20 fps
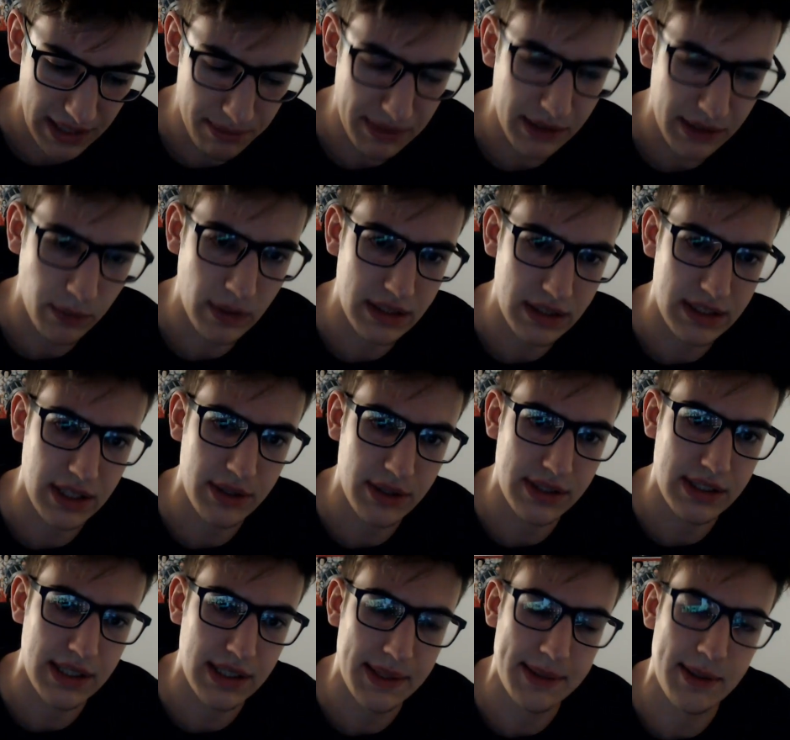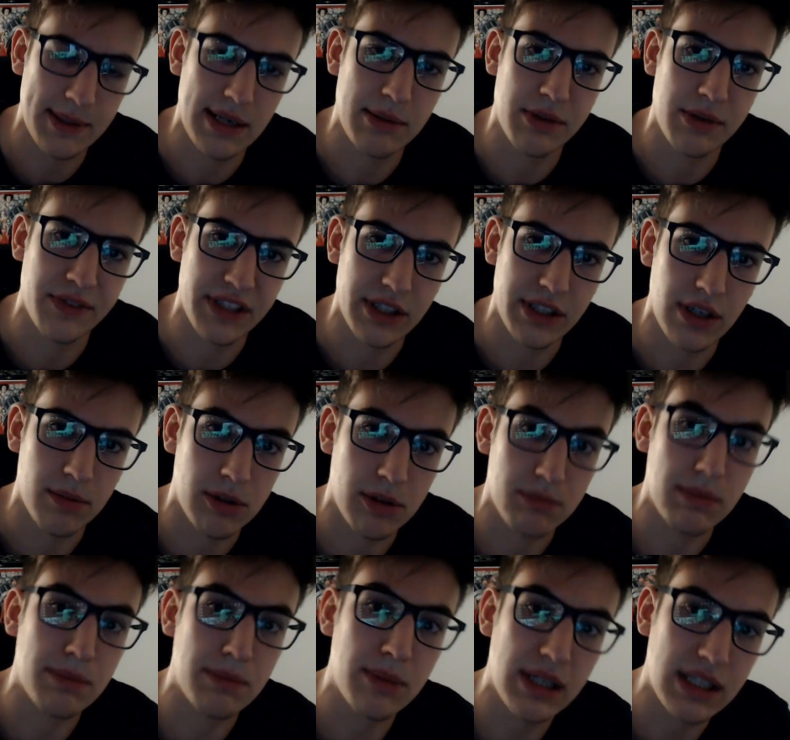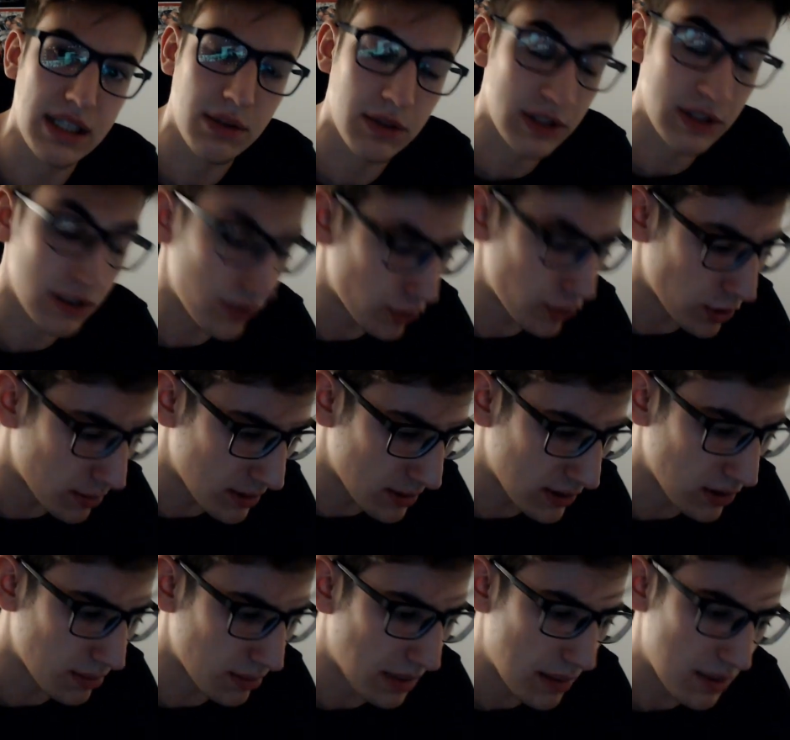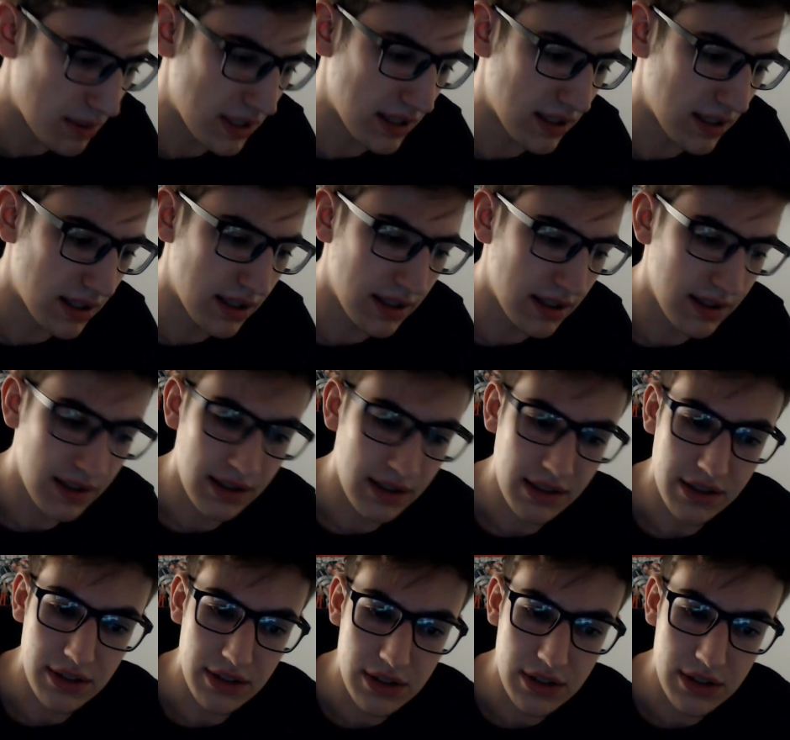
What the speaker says: 1000 subscriber video about my manga was on German, so maybe you